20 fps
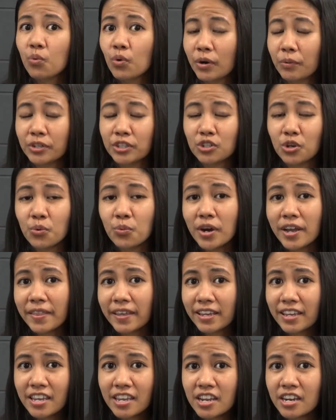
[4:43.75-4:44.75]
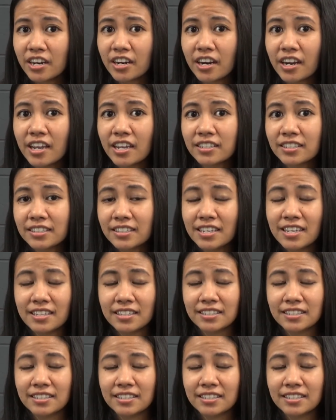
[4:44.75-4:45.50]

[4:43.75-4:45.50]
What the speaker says: What we don't want to hear is the